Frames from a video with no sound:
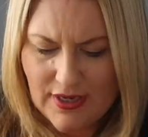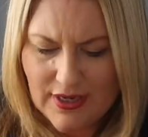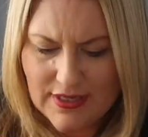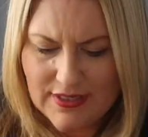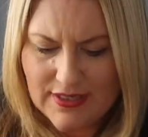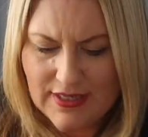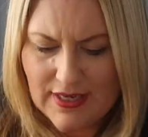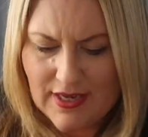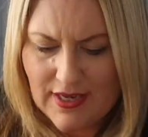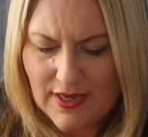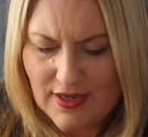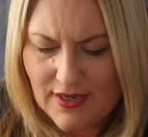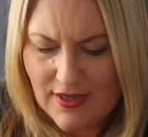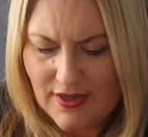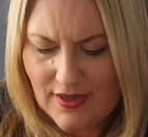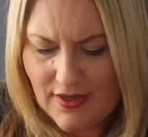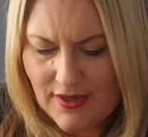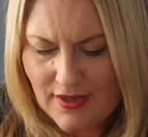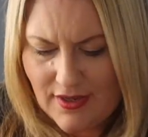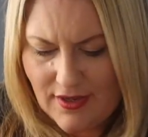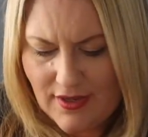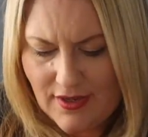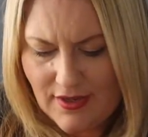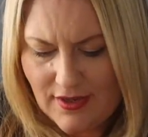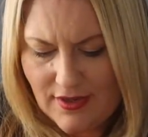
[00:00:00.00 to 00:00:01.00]
Is it a
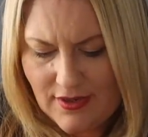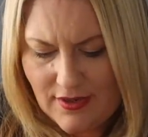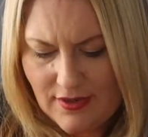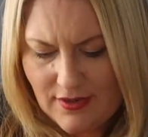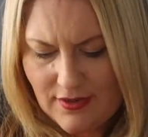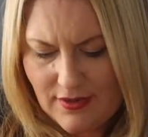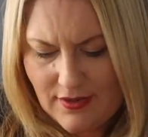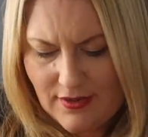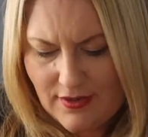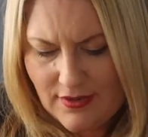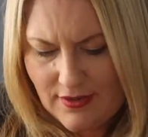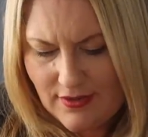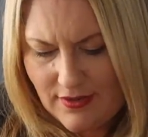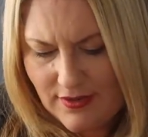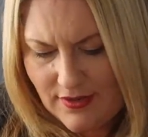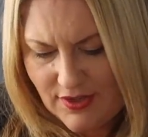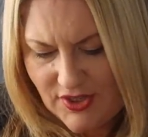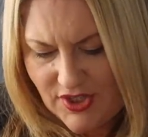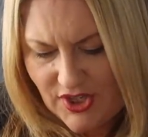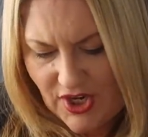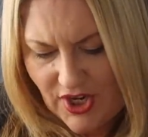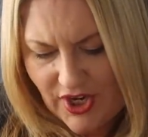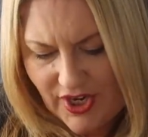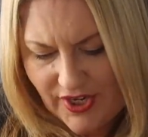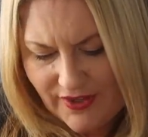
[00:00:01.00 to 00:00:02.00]

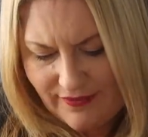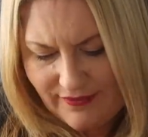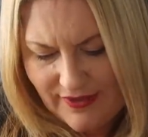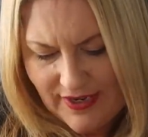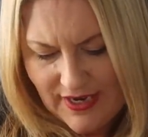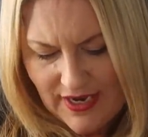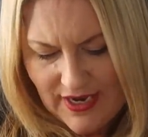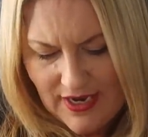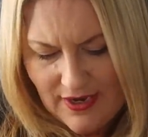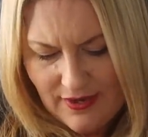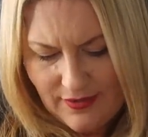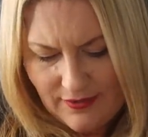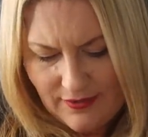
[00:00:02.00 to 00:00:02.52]
diary?